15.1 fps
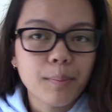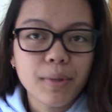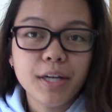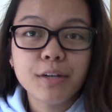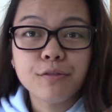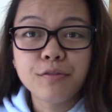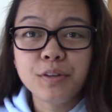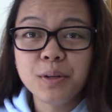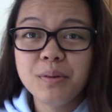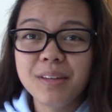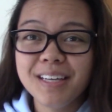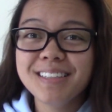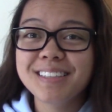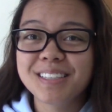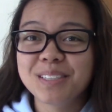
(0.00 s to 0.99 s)
And a few
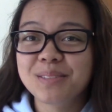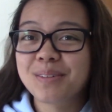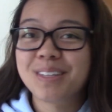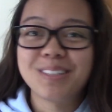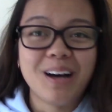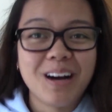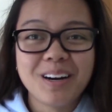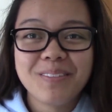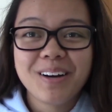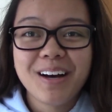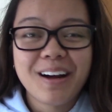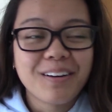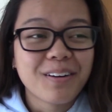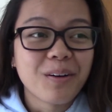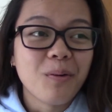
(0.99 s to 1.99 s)
things I just want to talk about.
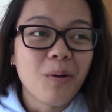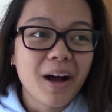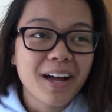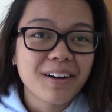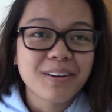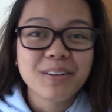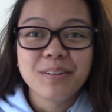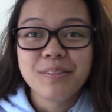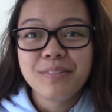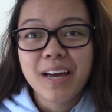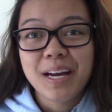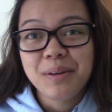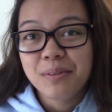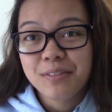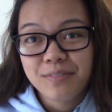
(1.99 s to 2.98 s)
I don't know why. I don't know if
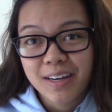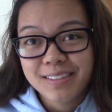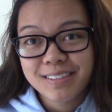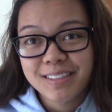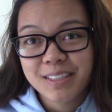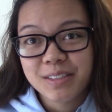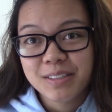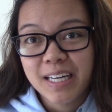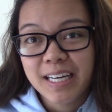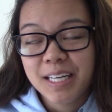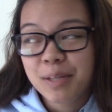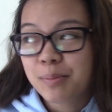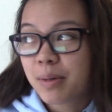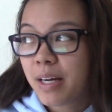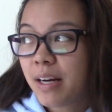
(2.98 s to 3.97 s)
anyone finds this
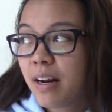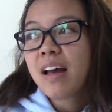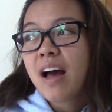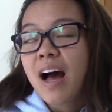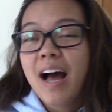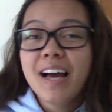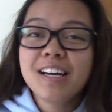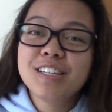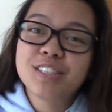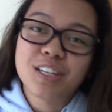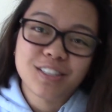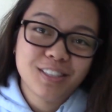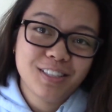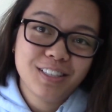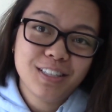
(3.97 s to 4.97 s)
entertaining, but I
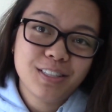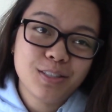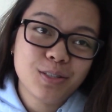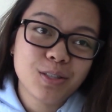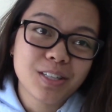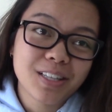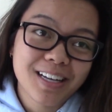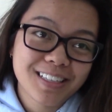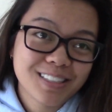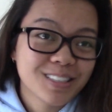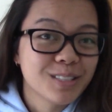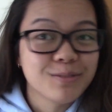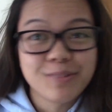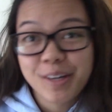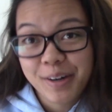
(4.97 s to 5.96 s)
adjusted to
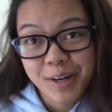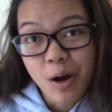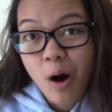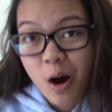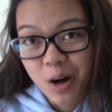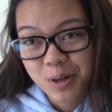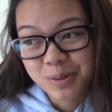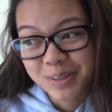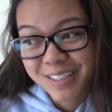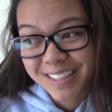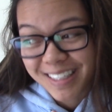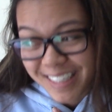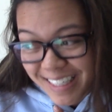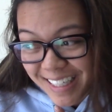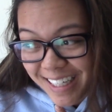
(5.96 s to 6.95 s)
glasses very
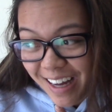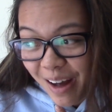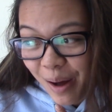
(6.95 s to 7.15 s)
awkwardly.